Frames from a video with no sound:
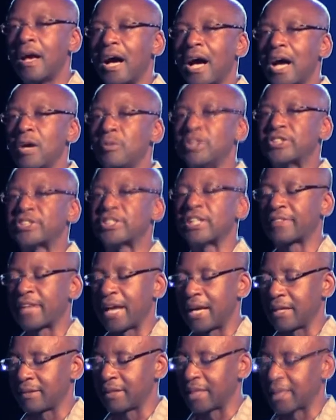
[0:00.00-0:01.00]
I wish to
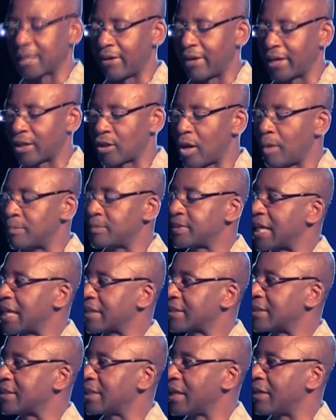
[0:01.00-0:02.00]
thank the CARICOM
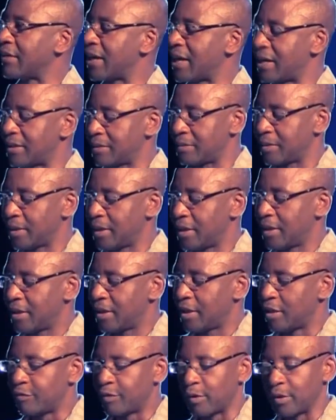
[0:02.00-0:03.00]
Secretariat
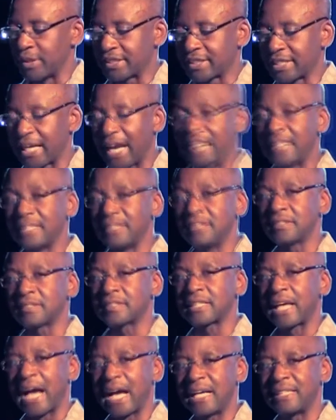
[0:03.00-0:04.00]
for its
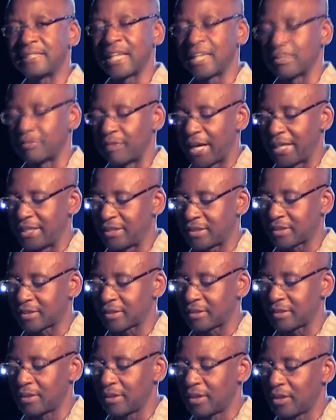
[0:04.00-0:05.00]
guidance and advice
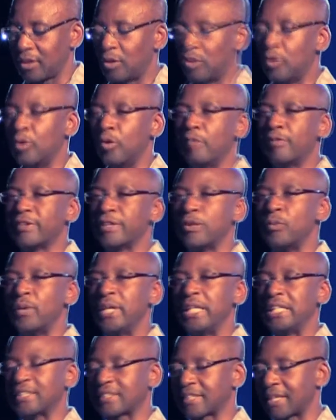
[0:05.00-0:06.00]
over the
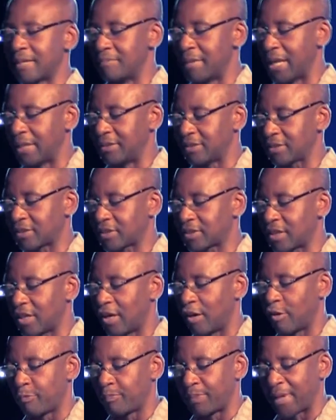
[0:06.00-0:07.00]
weeks and months
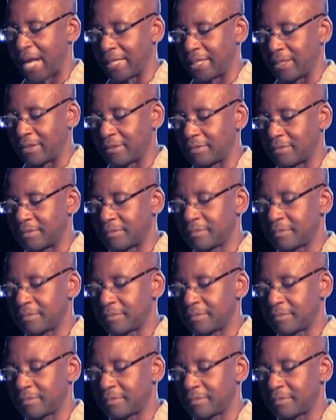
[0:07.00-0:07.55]
of planning.